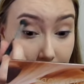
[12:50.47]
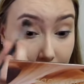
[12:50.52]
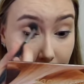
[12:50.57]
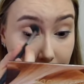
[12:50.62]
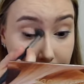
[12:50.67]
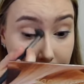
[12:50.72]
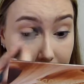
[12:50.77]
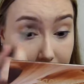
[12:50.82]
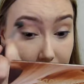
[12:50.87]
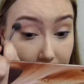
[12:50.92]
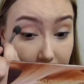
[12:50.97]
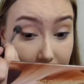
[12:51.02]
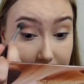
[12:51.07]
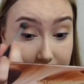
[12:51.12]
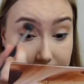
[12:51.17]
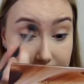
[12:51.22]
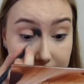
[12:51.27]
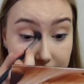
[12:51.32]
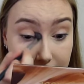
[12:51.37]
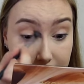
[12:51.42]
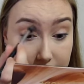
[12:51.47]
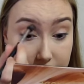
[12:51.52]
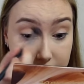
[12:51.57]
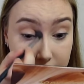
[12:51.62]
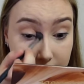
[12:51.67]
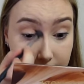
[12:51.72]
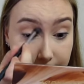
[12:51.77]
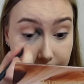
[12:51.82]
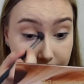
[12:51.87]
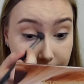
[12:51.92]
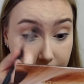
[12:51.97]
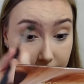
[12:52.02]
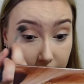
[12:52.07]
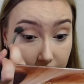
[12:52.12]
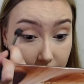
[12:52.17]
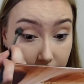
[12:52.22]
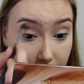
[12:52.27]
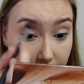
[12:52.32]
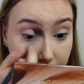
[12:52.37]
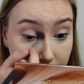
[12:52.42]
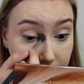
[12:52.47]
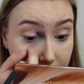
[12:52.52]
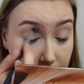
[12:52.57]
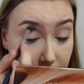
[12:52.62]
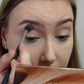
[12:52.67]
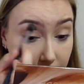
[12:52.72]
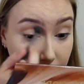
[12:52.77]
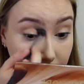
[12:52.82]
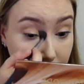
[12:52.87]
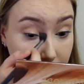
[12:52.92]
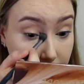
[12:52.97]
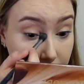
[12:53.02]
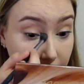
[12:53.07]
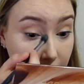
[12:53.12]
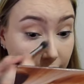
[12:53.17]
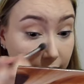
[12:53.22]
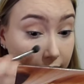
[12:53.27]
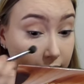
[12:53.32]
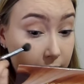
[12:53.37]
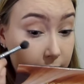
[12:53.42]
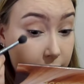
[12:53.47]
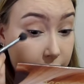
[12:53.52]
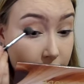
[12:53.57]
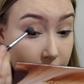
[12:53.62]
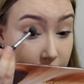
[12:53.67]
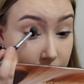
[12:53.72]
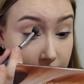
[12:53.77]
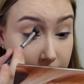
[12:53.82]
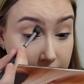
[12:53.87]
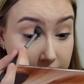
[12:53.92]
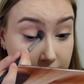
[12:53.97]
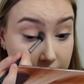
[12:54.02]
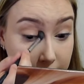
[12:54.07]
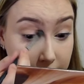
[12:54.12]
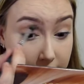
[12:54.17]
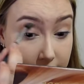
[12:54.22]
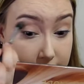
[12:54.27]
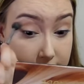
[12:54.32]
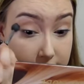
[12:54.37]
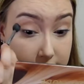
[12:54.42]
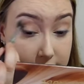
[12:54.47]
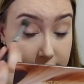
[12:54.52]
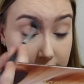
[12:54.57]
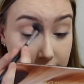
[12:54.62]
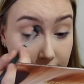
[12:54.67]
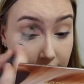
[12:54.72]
But the rest of this year. So I am filming this